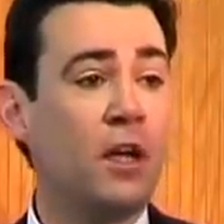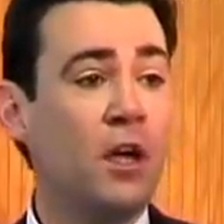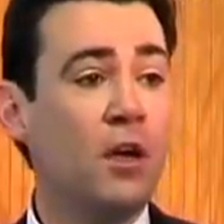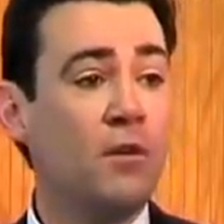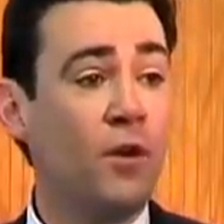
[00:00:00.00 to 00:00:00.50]

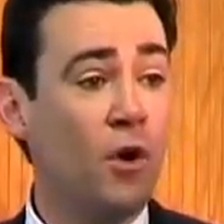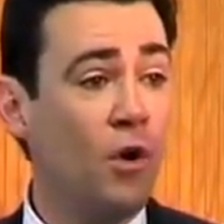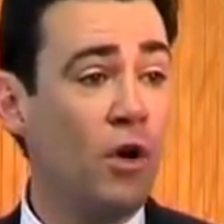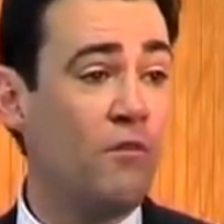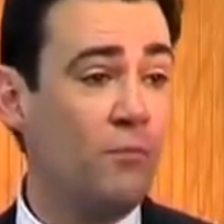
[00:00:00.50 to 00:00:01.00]
for
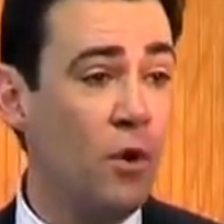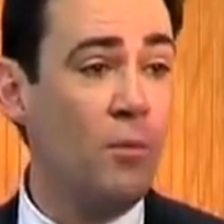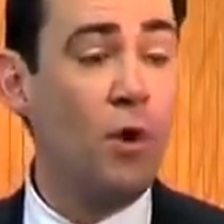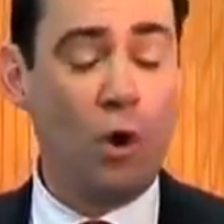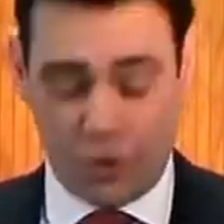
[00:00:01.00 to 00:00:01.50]
all of
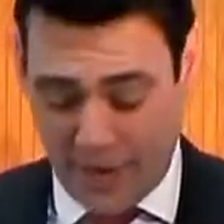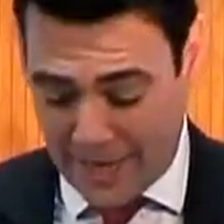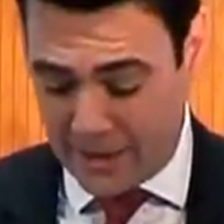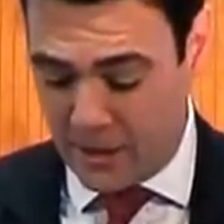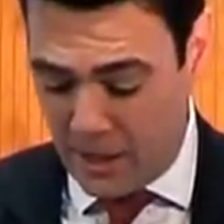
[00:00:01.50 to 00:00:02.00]
mum or
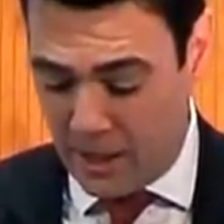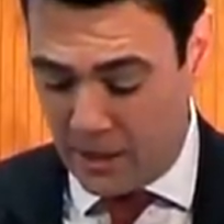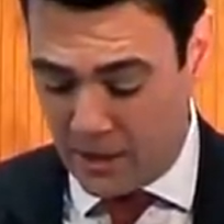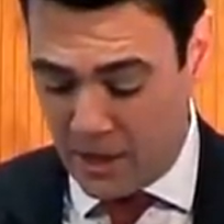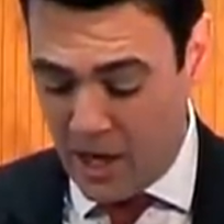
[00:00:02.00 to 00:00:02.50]
dad's
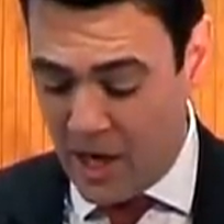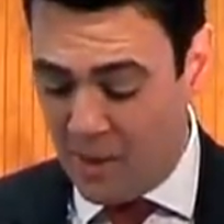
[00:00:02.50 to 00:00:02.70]
needs,